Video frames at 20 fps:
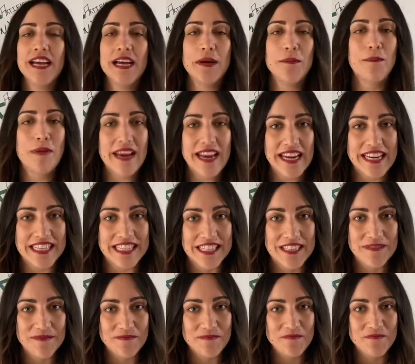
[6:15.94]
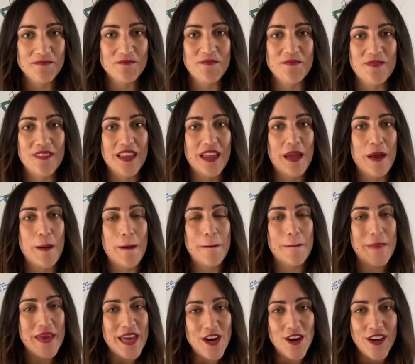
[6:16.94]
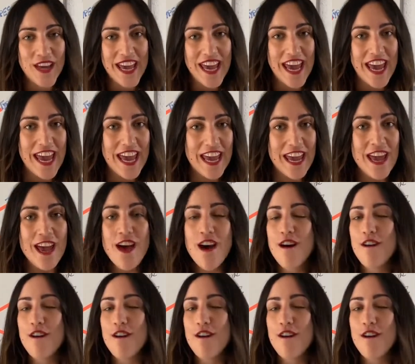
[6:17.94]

Please be okay,